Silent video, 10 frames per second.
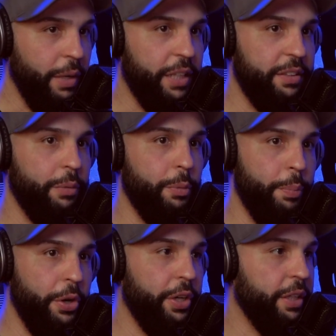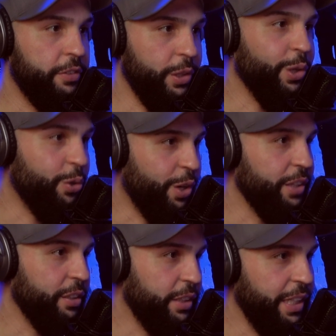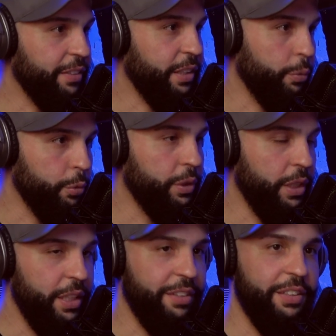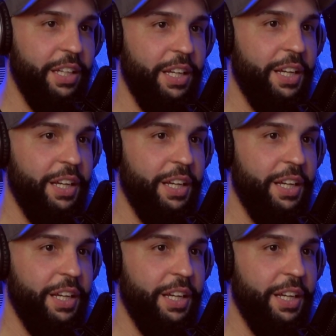Because they would burn a circle in the disc and ruin the disc.